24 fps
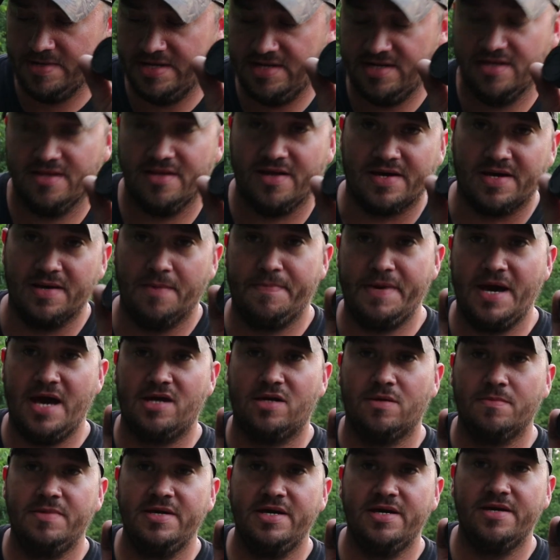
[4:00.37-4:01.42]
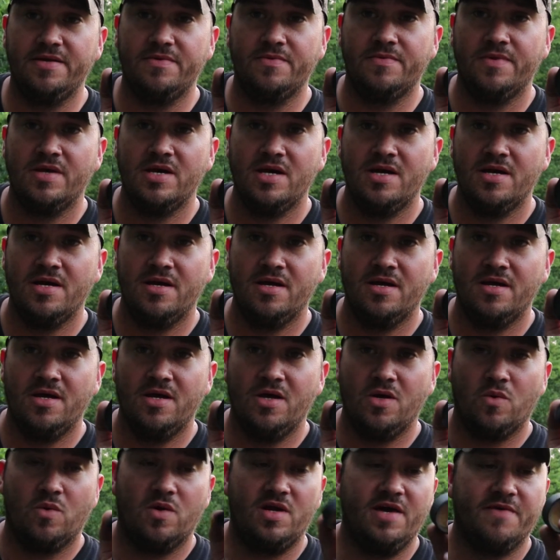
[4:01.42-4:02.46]
bit, like a paddle bit,
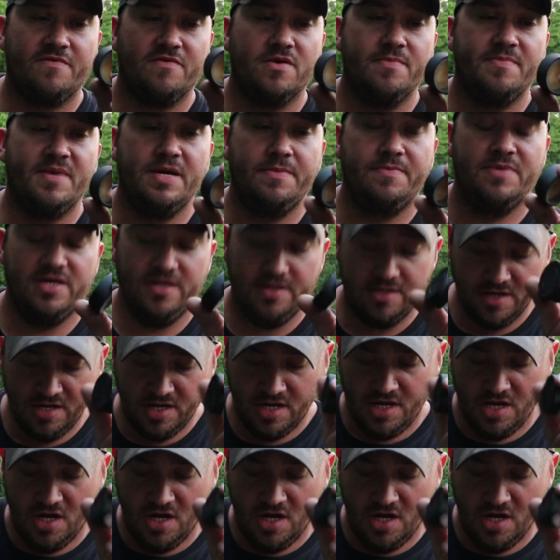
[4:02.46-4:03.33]
whatever it may be.